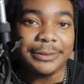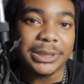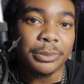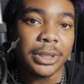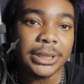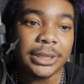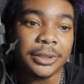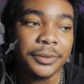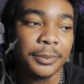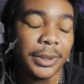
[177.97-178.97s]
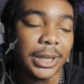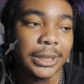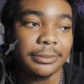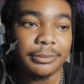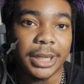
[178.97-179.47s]
was brought off by
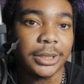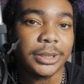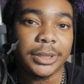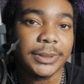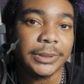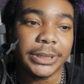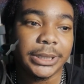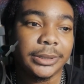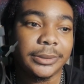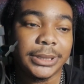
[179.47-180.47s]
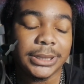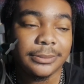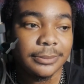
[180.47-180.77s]
Microsoft Studios,